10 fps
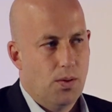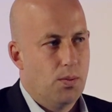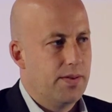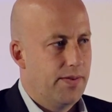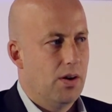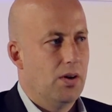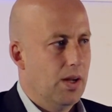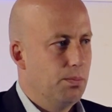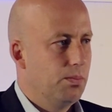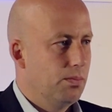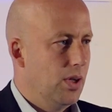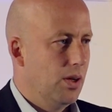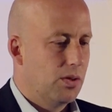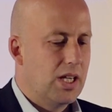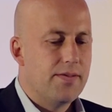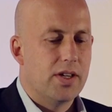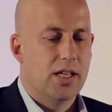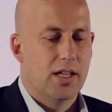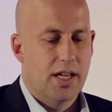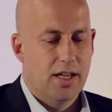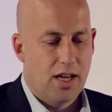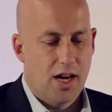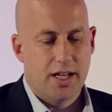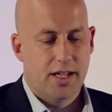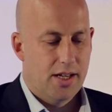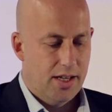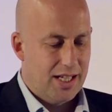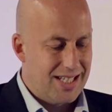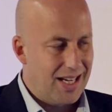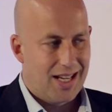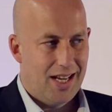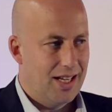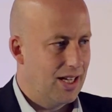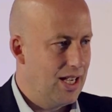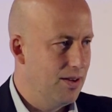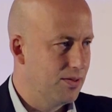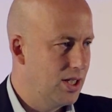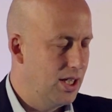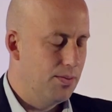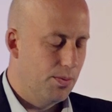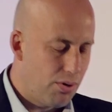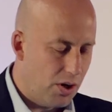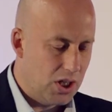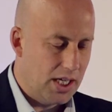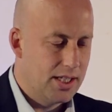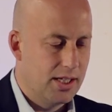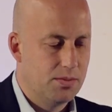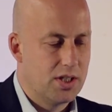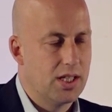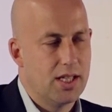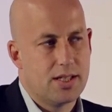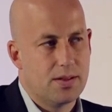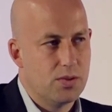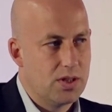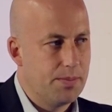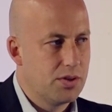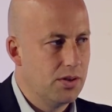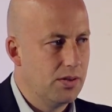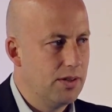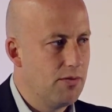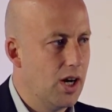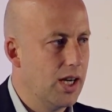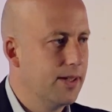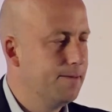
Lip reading: we felt giving and aligning a dedicated account team and a project team to this was absolutely right.